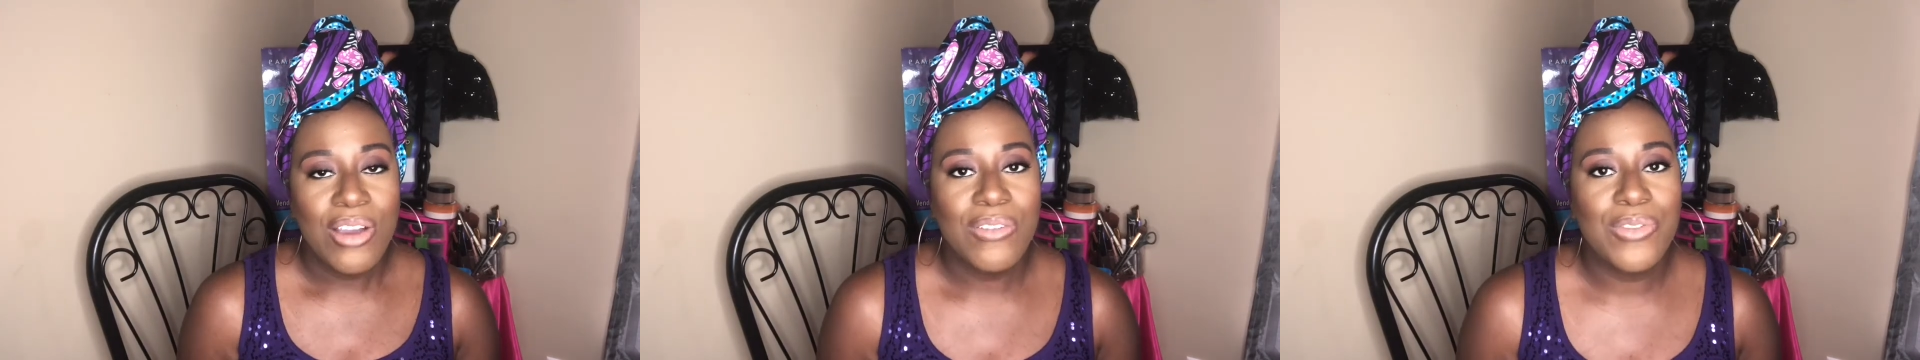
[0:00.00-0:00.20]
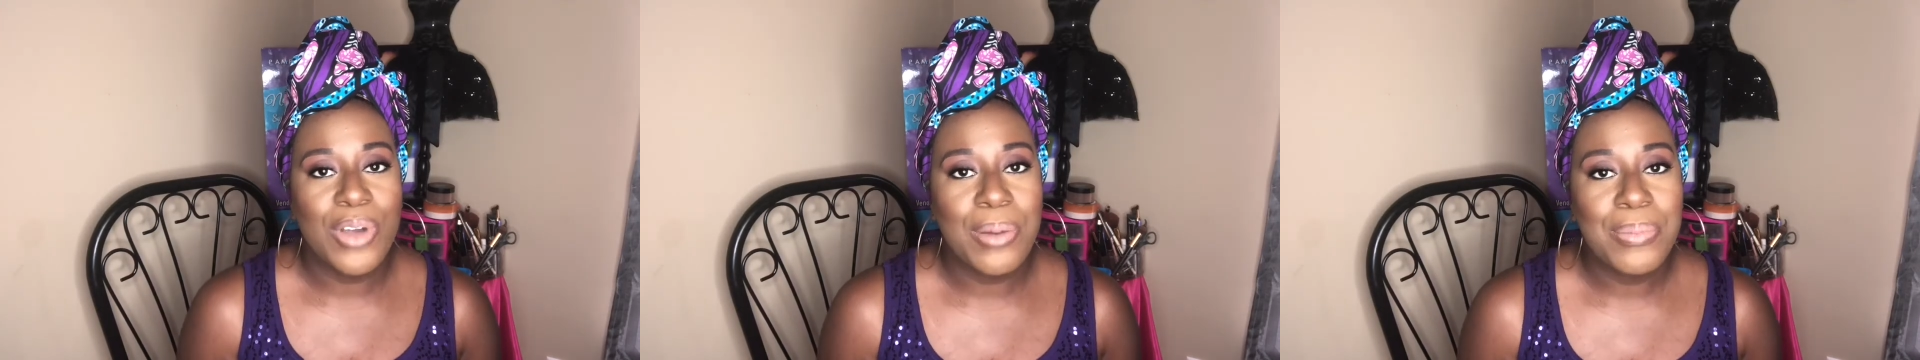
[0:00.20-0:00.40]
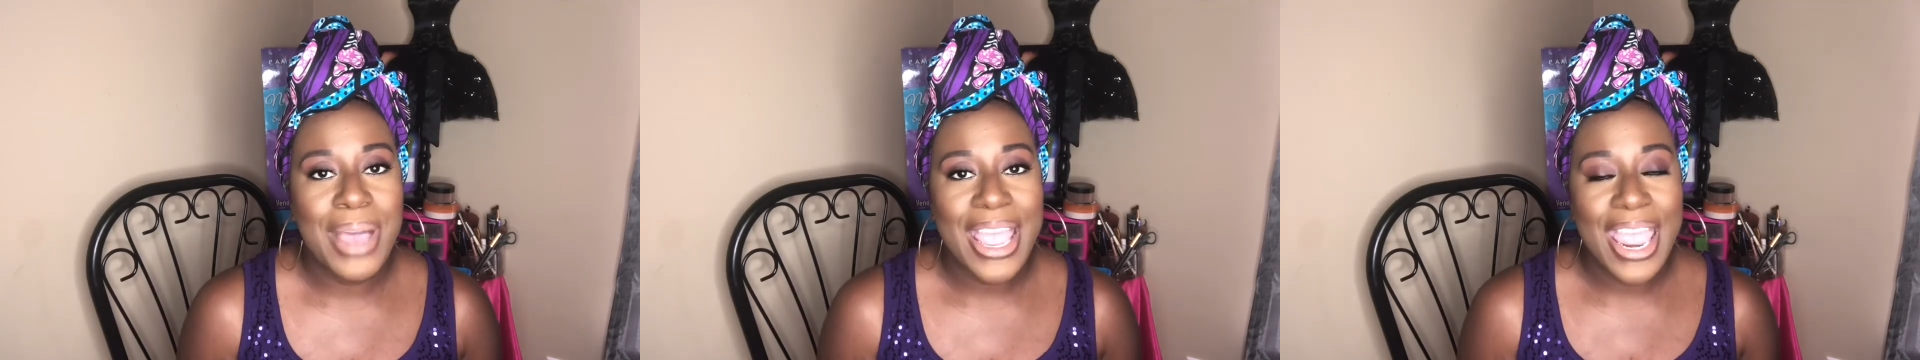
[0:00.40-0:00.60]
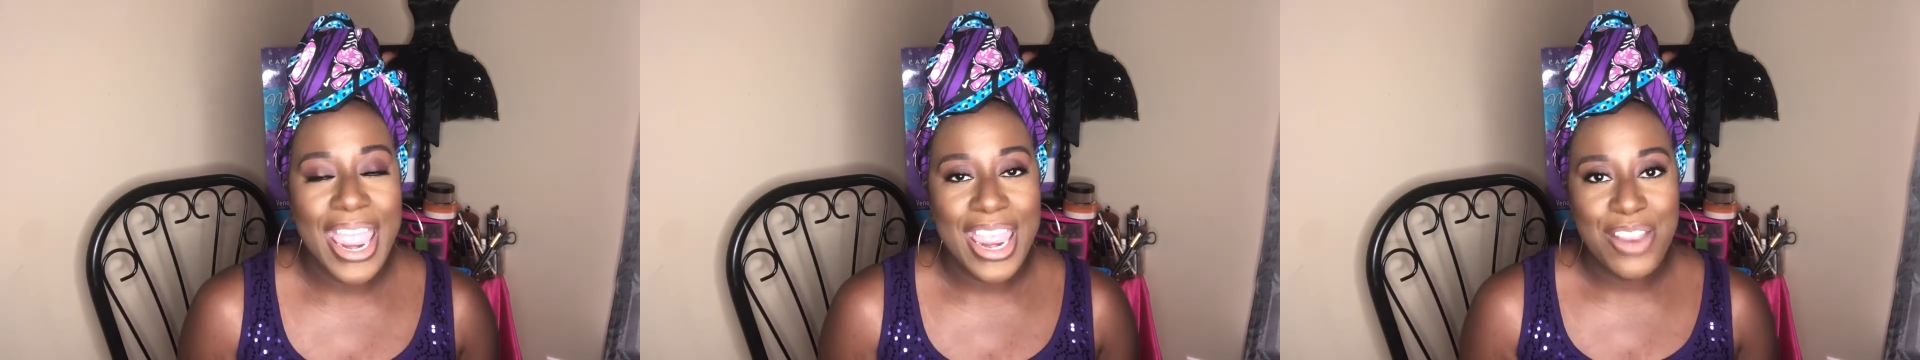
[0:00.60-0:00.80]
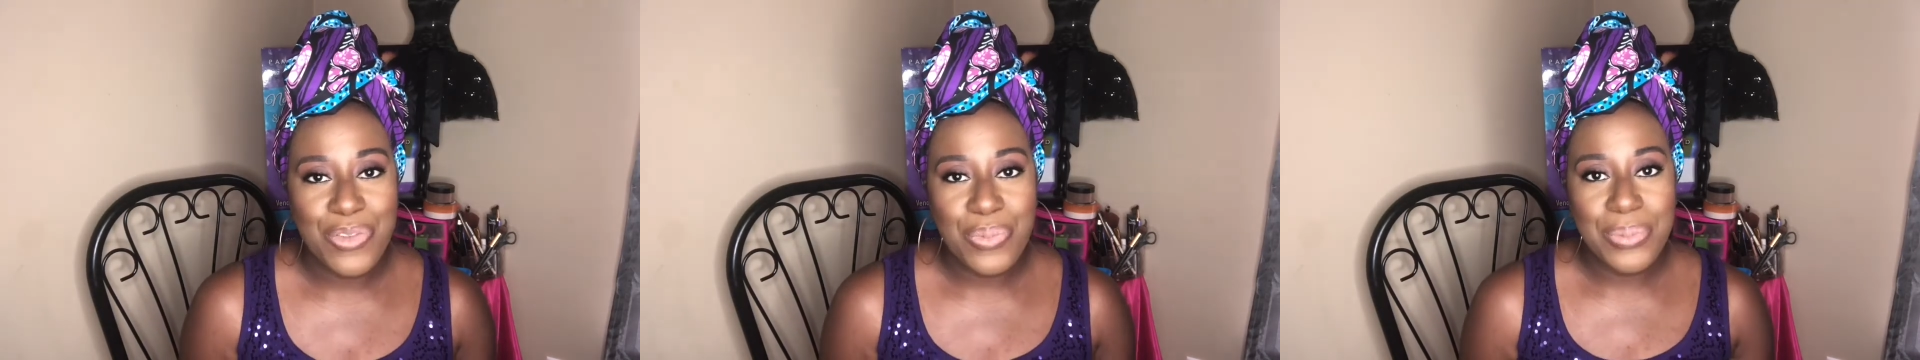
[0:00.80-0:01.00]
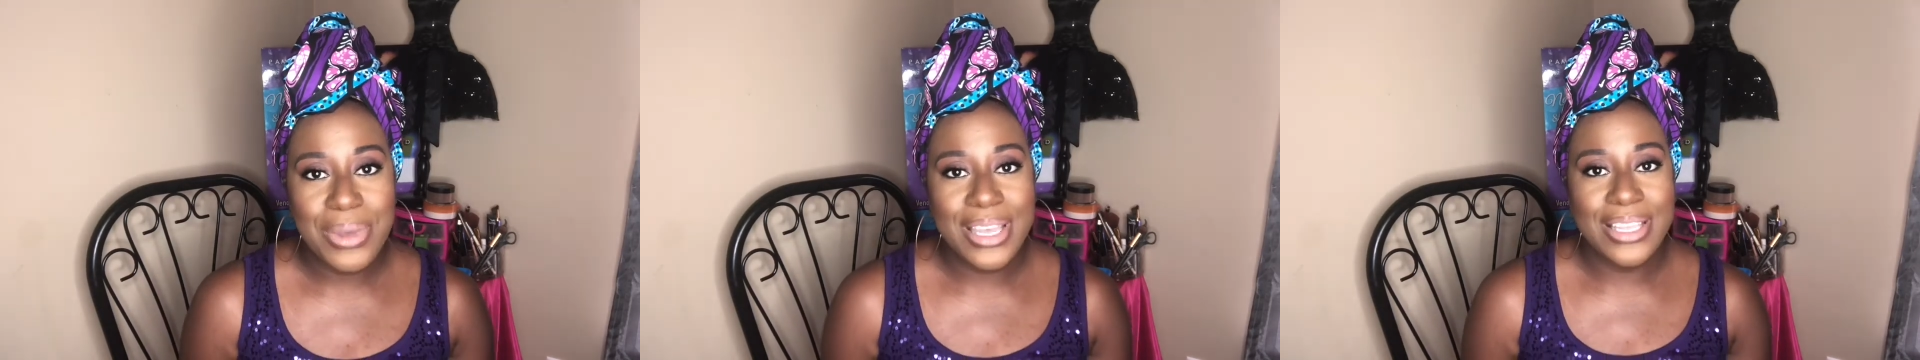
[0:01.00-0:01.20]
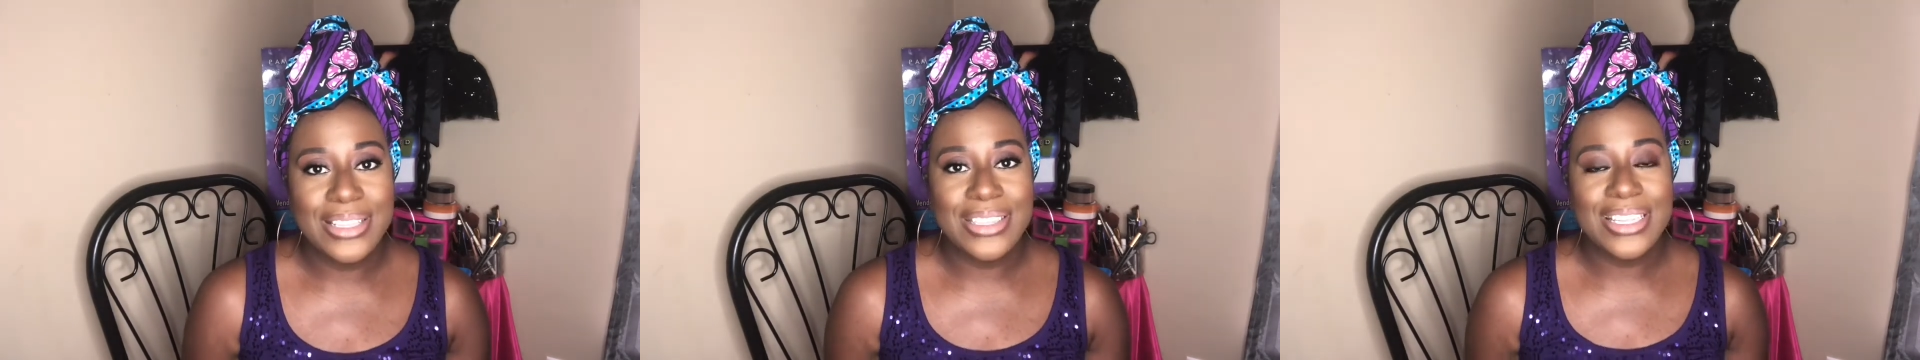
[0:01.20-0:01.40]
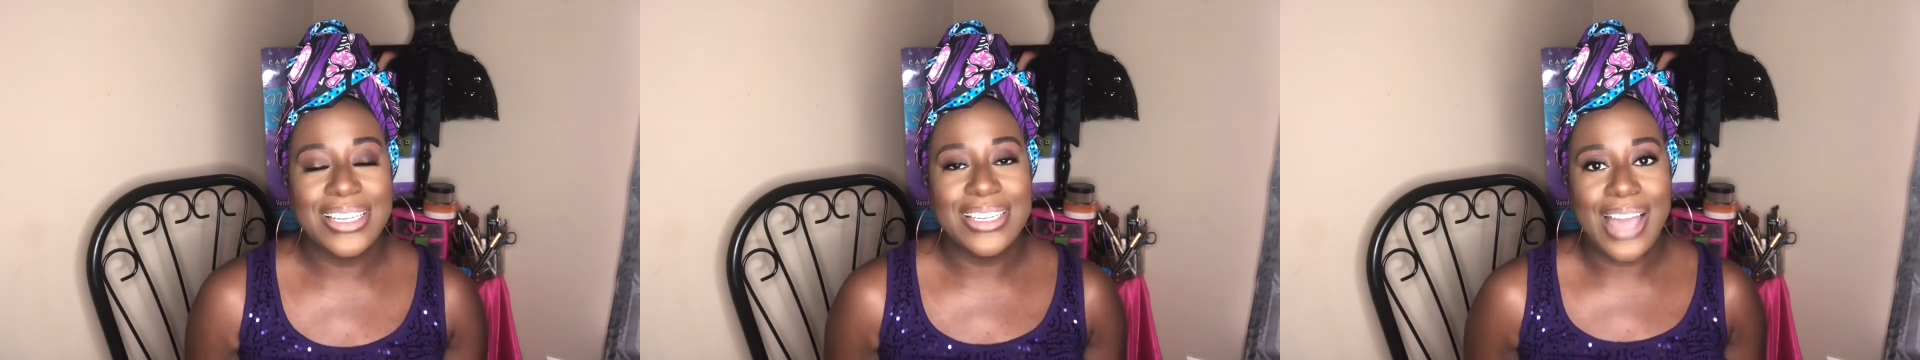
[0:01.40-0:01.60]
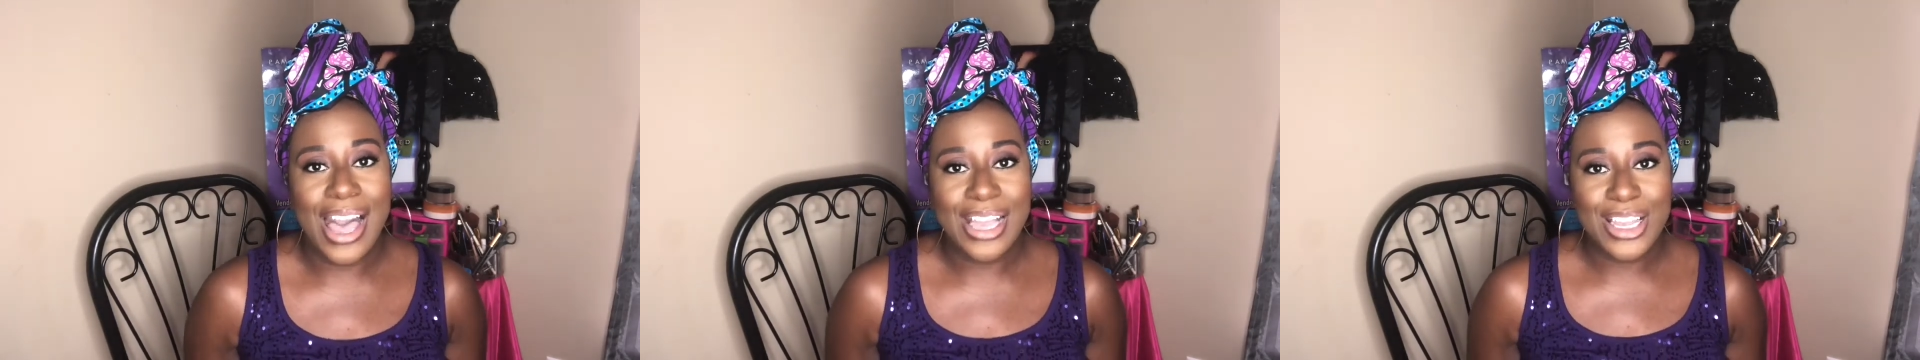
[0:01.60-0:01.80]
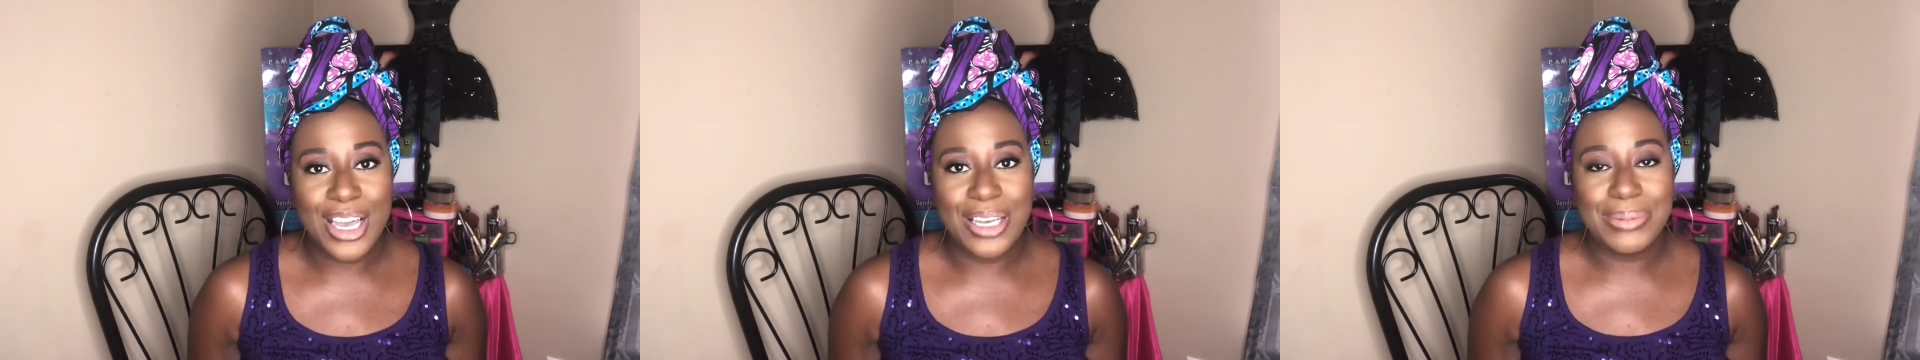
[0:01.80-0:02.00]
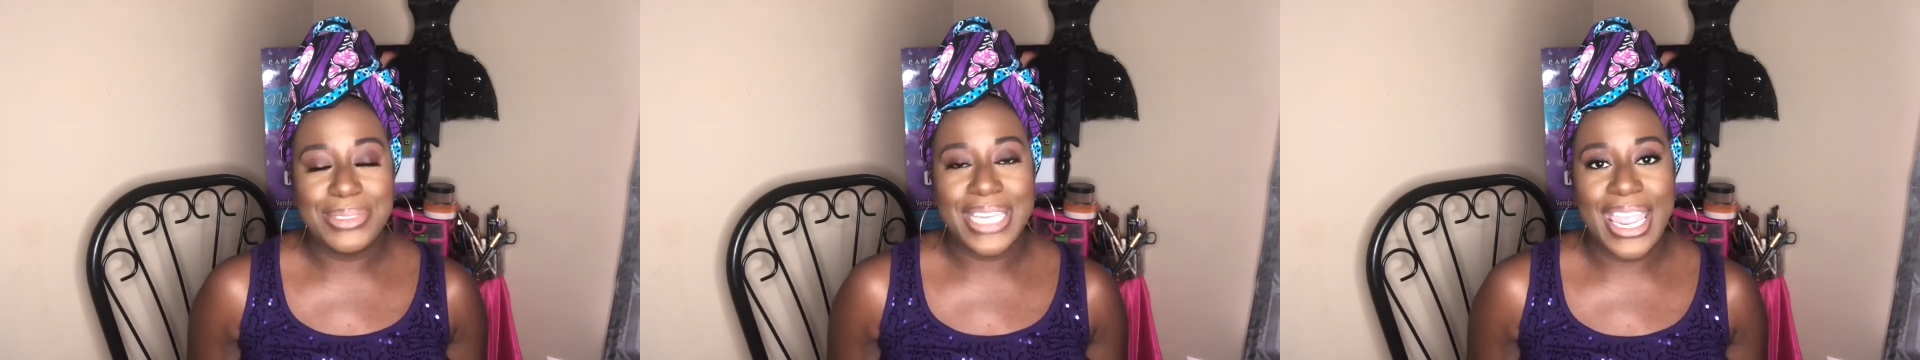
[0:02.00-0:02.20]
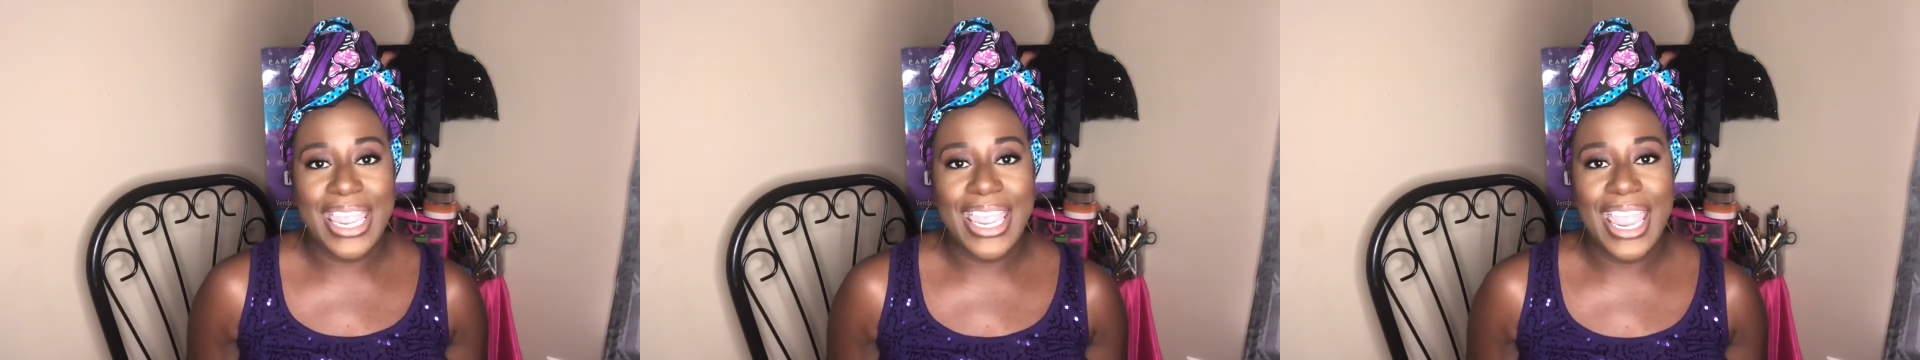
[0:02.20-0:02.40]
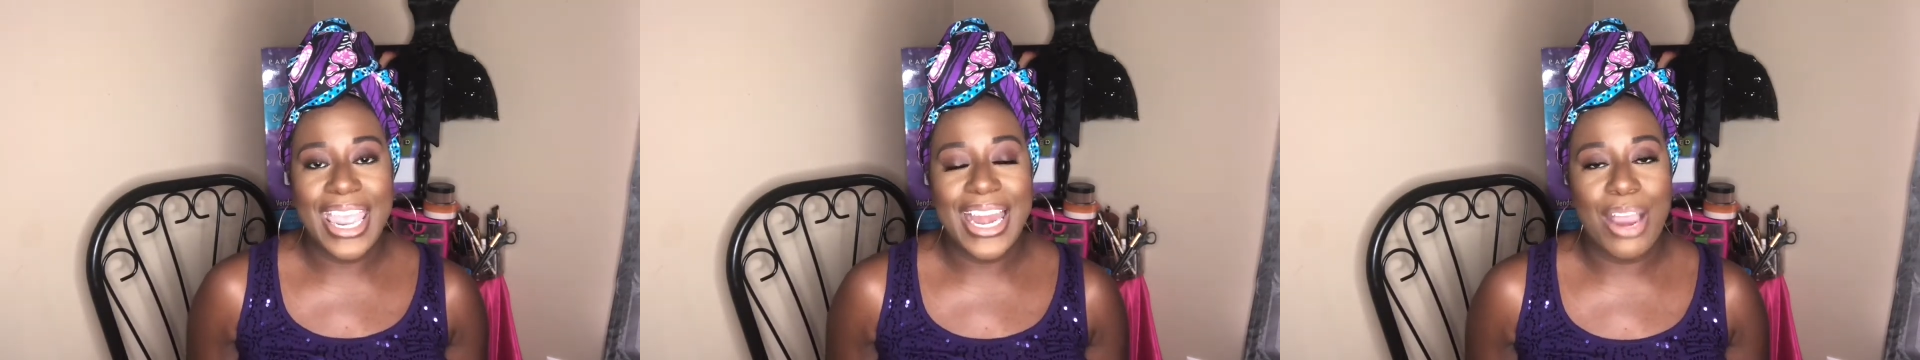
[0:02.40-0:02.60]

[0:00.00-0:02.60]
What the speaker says: from my 8-month lock update,